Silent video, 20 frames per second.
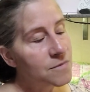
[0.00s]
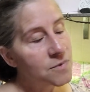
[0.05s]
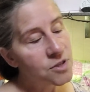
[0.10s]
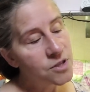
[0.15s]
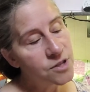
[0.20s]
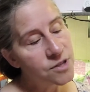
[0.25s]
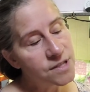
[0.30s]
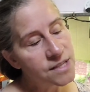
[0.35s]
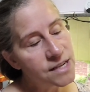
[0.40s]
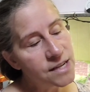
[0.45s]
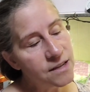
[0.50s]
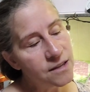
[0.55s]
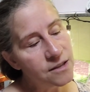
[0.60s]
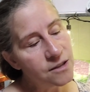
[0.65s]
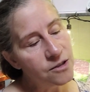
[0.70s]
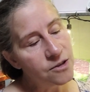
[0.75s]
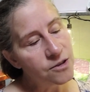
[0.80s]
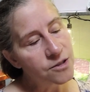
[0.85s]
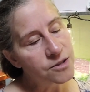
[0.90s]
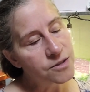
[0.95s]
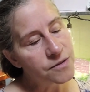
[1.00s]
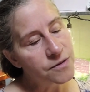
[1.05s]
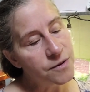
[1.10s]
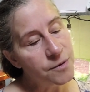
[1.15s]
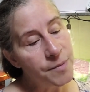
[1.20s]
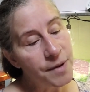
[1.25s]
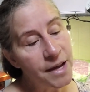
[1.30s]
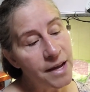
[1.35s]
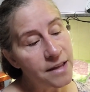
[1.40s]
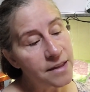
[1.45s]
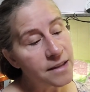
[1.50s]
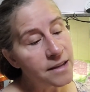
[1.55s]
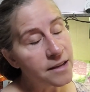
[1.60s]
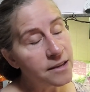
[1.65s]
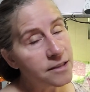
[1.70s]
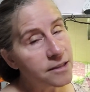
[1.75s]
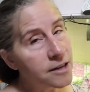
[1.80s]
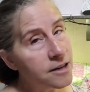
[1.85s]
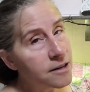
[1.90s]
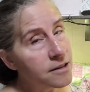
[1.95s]
Tercel looked from
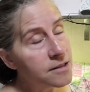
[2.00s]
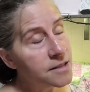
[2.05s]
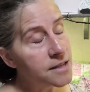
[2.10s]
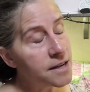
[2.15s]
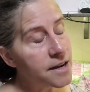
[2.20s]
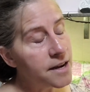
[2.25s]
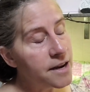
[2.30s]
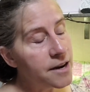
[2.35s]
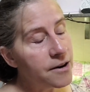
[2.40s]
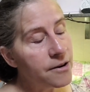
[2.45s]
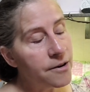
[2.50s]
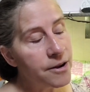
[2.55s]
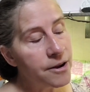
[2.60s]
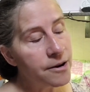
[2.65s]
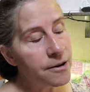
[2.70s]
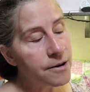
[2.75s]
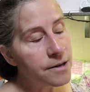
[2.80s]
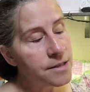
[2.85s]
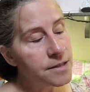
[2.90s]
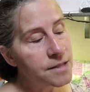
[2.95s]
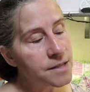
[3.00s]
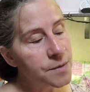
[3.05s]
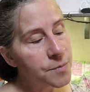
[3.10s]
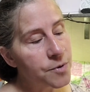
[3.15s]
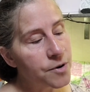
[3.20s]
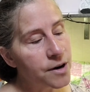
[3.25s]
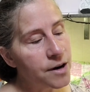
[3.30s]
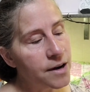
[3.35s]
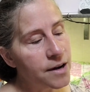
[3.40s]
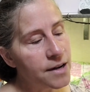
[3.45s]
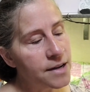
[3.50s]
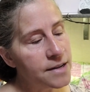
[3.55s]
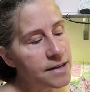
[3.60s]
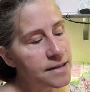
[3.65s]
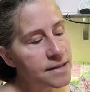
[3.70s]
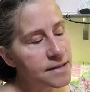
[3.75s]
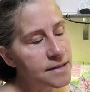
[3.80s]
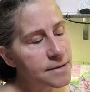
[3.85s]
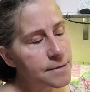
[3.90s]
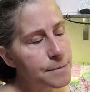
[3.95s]
Ankildar to Harrier in
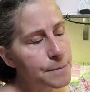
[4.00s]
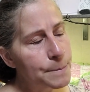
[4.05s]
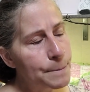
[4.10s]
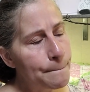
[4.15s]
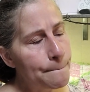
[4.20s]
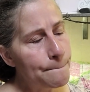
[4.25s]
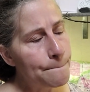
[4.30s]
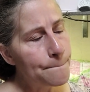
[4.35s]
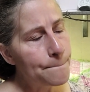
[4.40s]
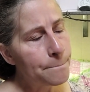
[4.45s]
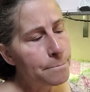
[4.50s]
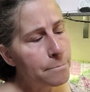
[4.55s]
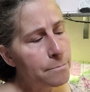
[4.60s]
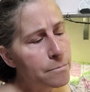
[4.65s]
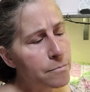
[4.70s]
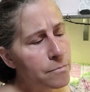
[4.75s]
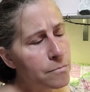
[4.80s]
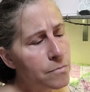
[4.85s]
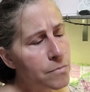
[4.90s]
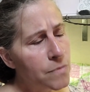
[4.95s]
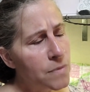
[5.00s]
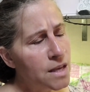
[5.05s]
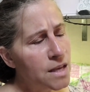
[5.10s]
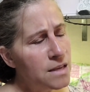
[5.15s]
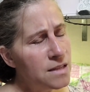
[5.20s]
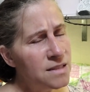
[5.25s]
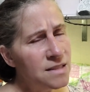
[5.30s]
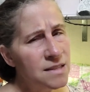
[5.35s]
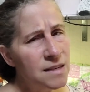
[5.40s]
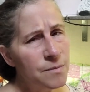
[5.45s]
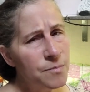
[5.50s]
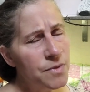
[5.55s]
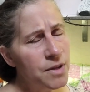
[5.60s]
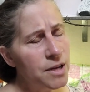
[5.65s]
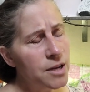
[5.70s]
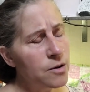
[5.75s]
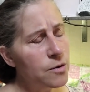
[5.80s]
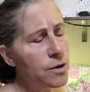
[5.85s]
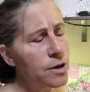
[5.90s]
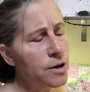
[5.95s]
surprise. Is something
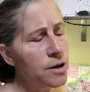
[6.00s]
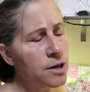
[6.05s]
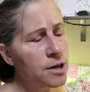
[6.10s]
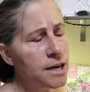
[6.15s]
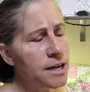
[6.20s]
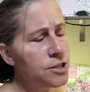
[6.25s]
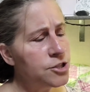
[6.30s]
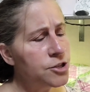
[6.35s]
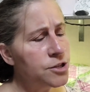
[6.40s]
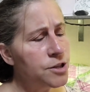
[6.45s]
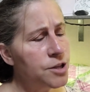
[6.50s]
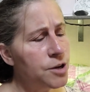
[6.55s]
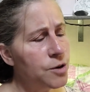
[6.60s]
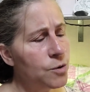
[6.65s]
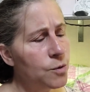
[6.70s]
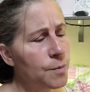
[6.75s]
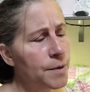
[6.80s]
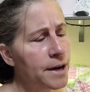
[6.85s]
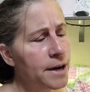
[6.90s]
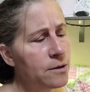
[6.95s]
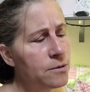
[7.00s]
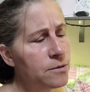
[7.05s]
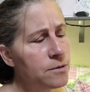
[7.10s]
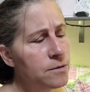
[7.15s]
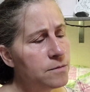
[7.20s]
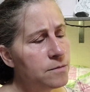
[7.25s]
going on I should know about?